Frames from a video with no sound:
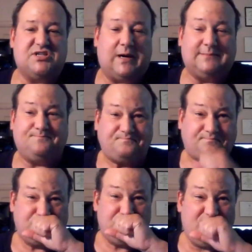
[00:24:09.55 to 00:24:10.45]
And so
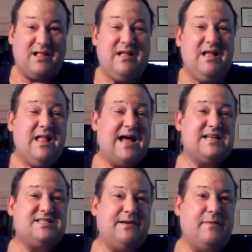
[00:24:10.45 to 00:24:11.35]

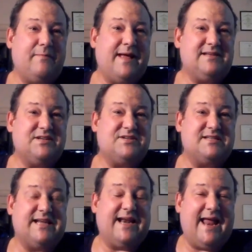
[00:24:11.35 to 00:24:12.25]
I sent him a
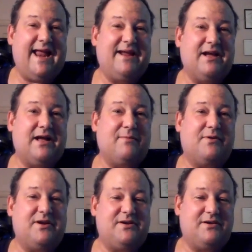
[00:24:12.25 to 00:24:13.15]
message and said, hey,
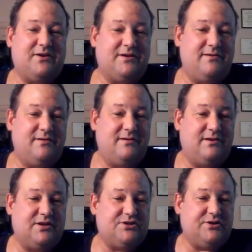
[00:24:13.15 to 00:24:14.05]

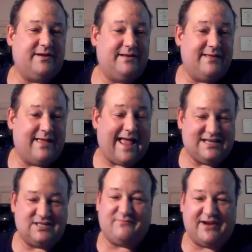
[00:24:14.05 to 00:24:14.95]
could you
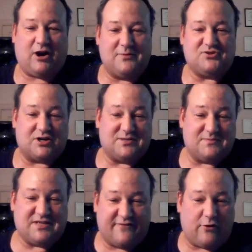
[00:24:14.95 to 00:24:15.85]
ask Vic
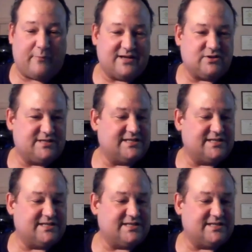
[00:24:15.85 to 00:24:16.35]
Armstrong some stuff for me?